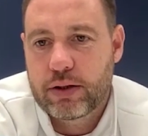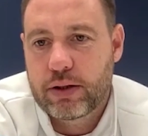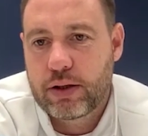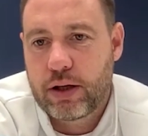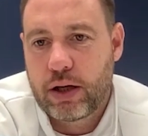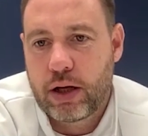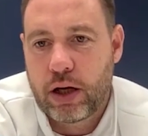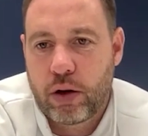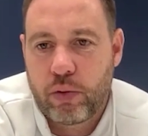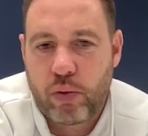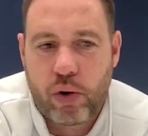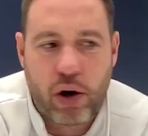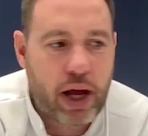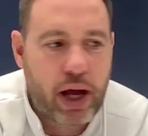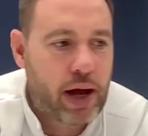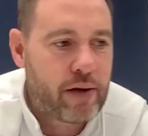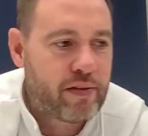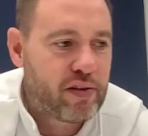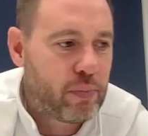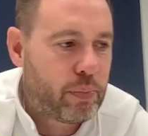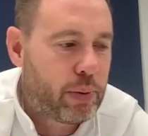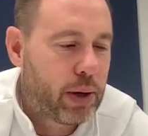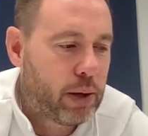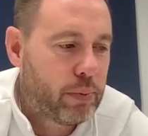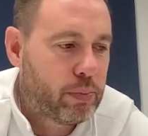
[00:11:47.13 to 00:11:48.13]
while
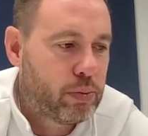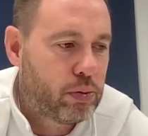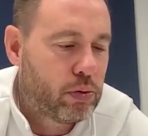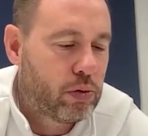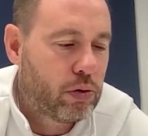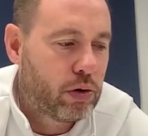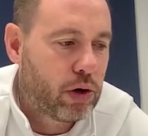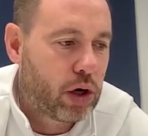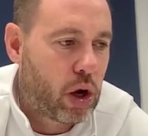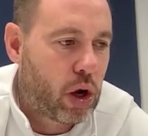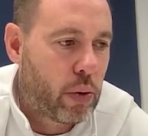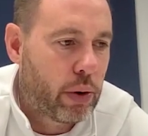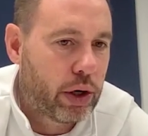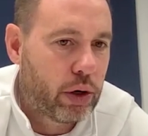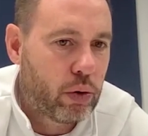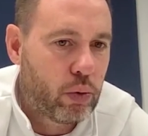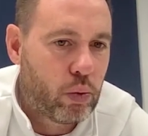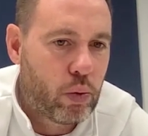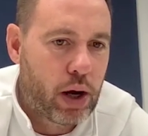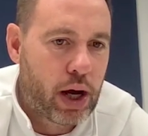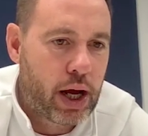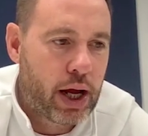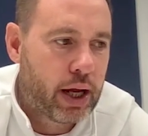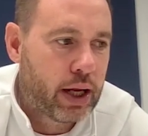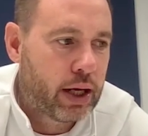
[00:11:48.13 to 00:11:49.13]
other people are going
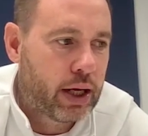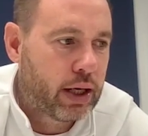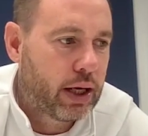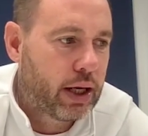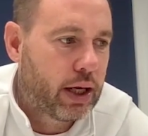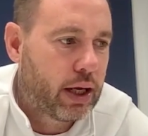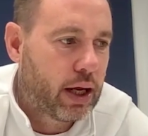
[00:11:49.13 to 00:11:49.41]
away